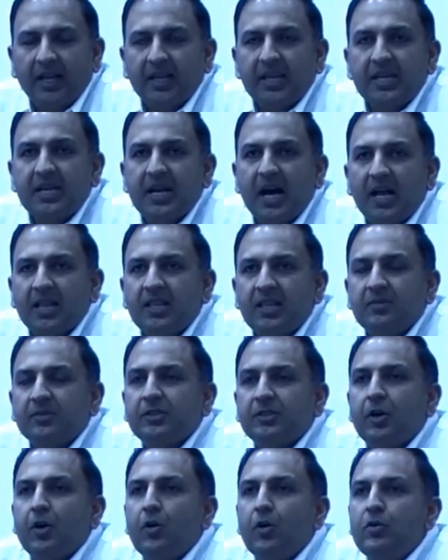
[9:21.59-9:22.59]
I think Gandhi
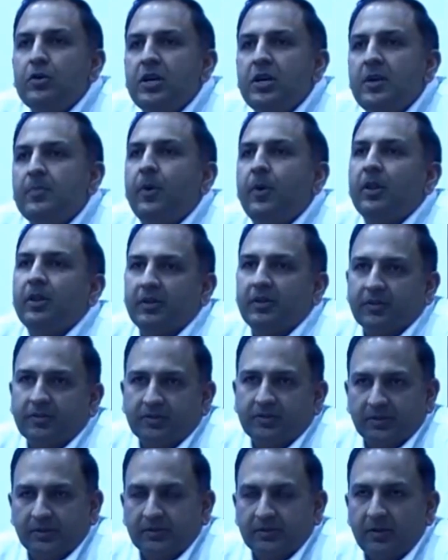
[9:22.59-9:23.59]
was the only
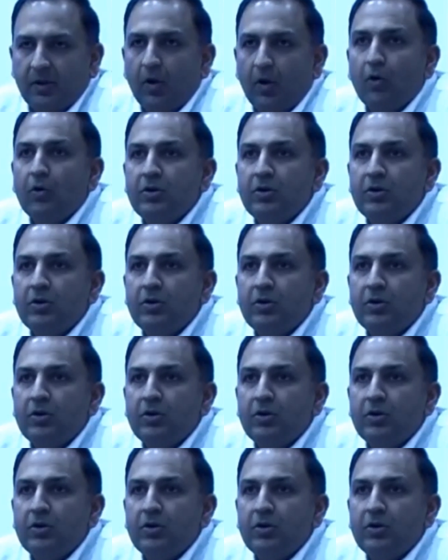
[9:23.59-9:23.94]
politician